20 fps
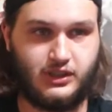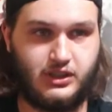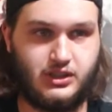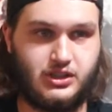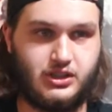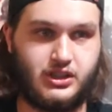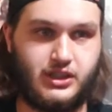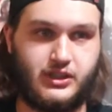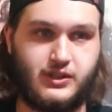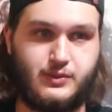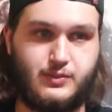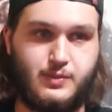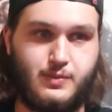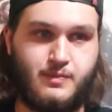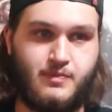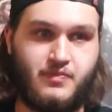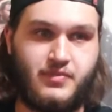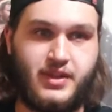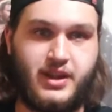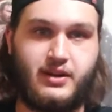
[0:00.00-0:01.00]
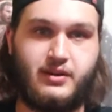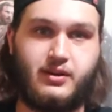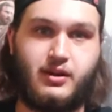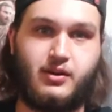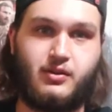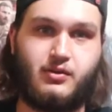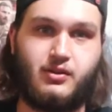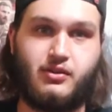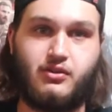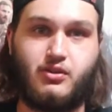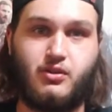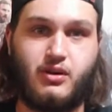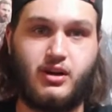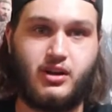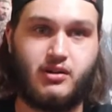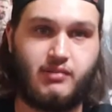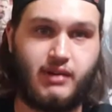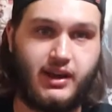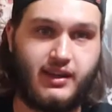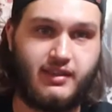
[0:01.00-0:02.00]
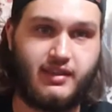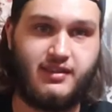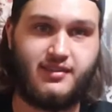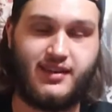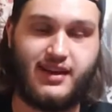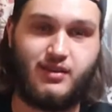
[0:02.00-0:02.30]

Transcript: don't know. Let's go ahead and rank these.